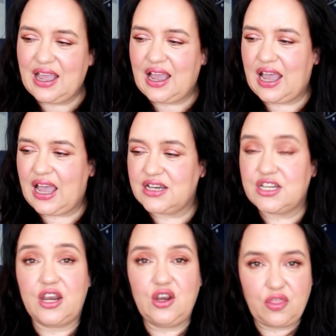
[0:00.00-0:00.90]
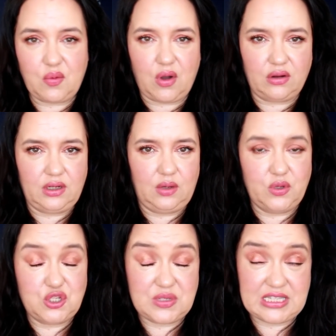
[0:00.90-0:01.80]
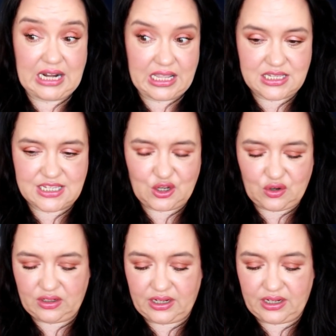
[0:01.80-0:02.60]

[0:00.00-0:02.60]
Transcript: and another one, which was the cleansing oil.